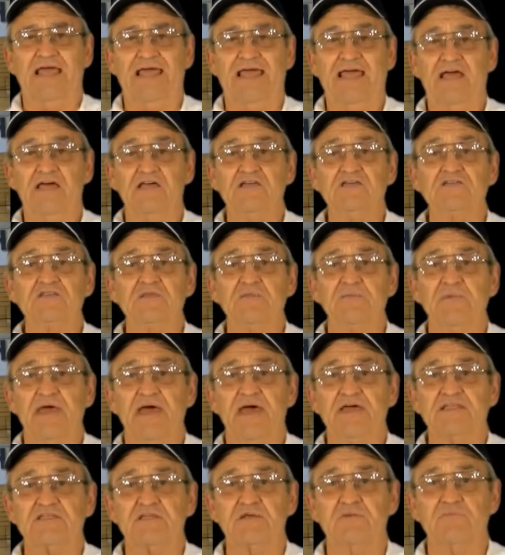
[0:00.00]
As the
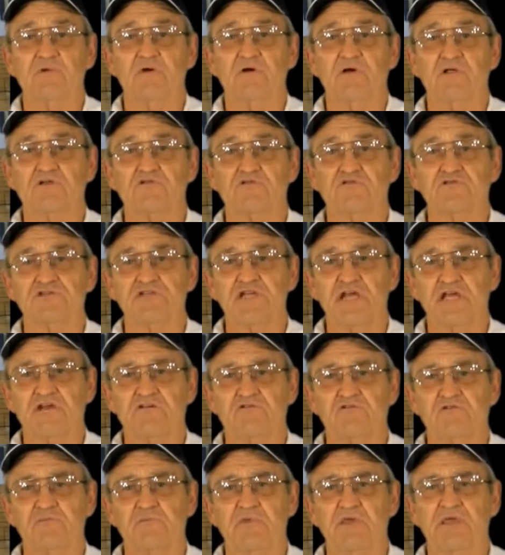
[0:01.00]
basketball
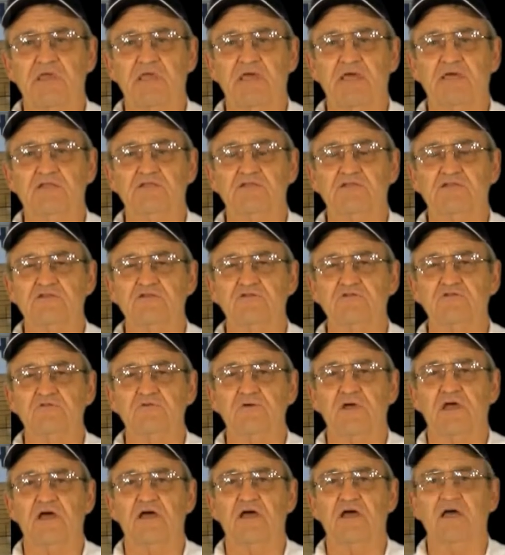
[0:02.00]
trajectory begins to